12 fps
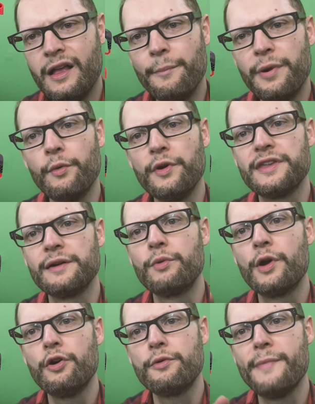But with the
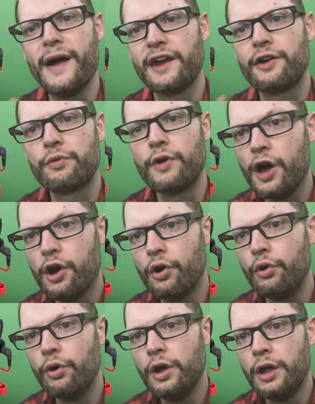Rode
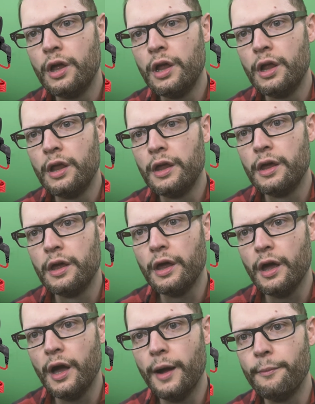Micro,
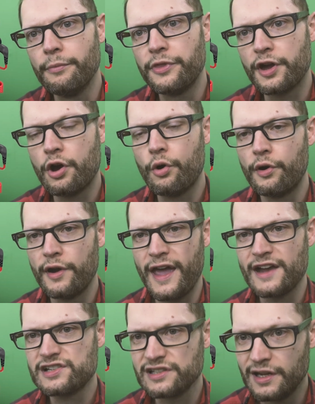the cord
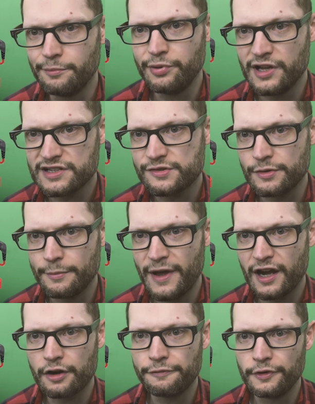actually unplugs from the
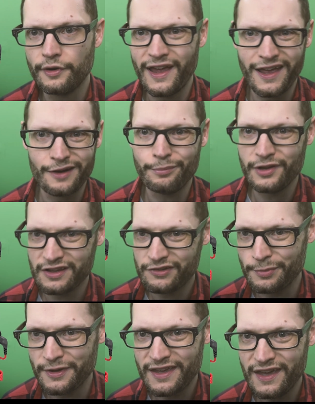microphone and unplugs
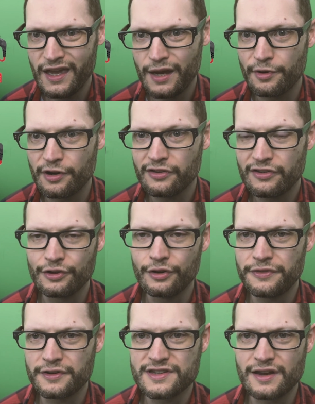from the camera. So
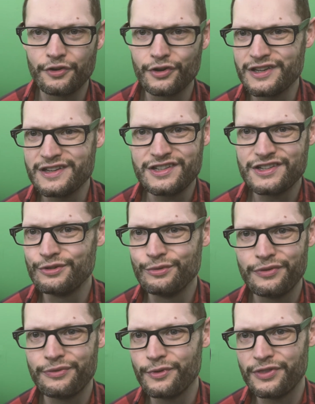if there's ever an issue
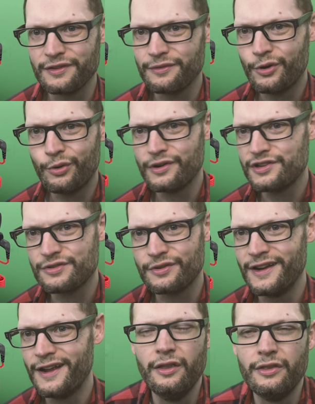with the cord
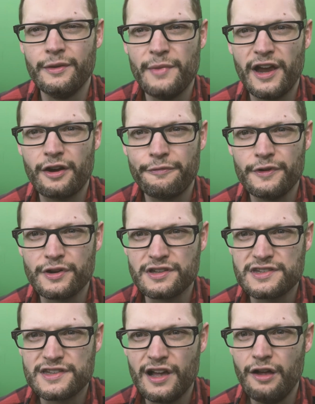shorting, the microphone
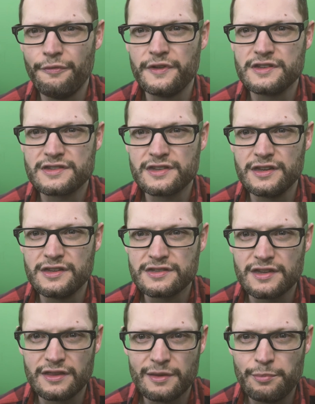itself is
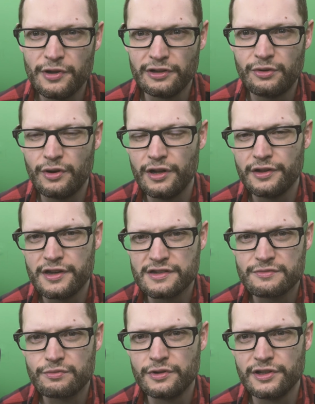the build quality
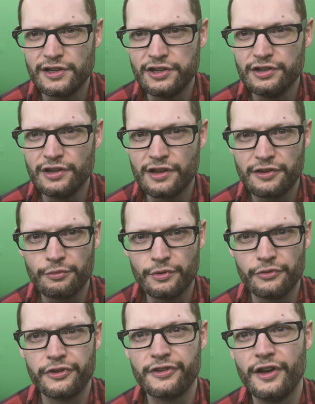is really good. It's a
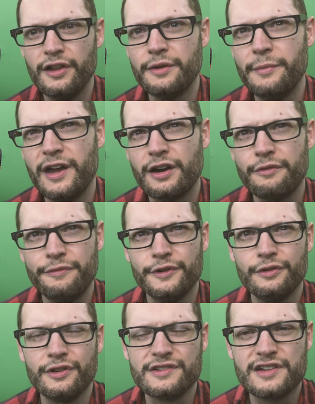real solid
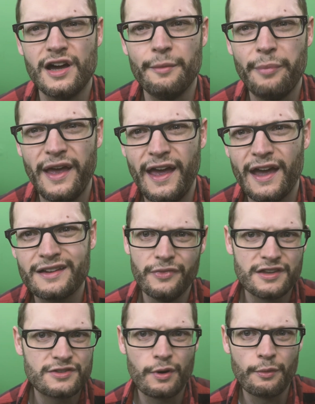microphone. It's compact.
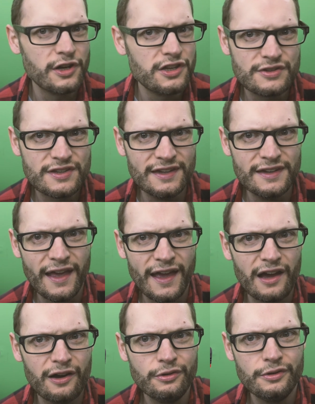It's what we're using
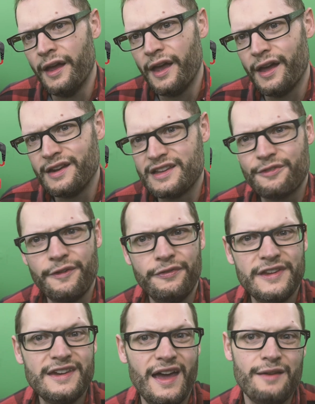now, and it's
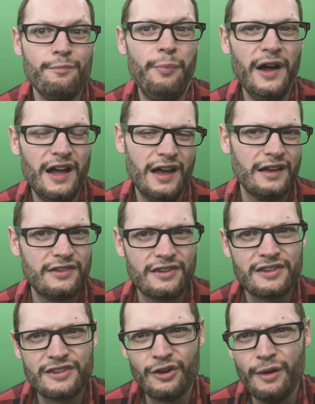59 bucks.
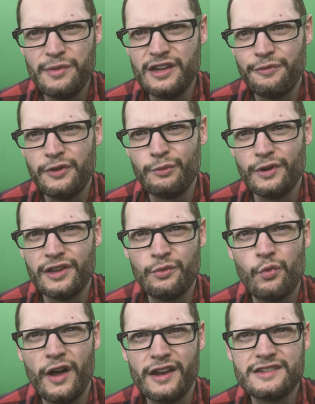So I mean, if you really
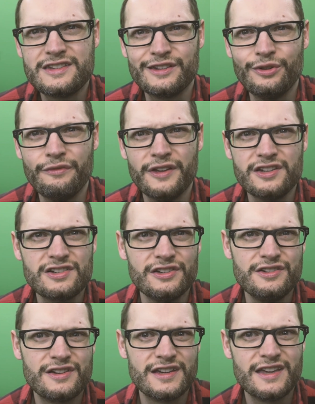wanted to,
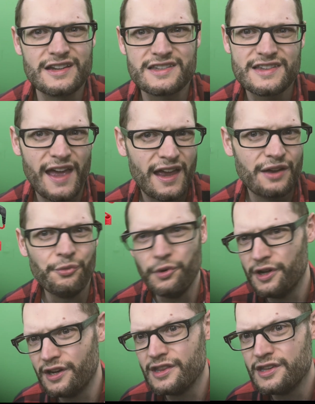eventually you could get a second
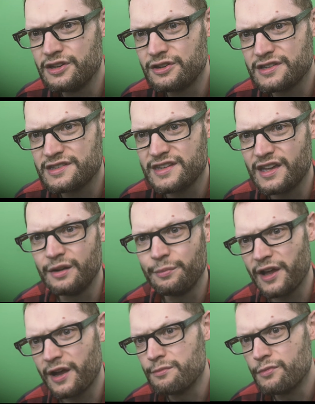one, and then you could set
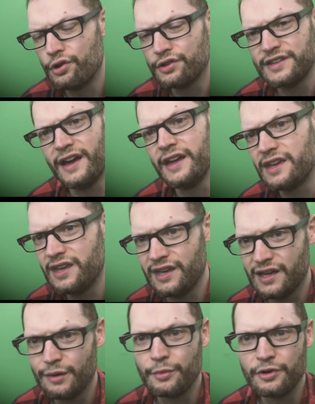up like a multicam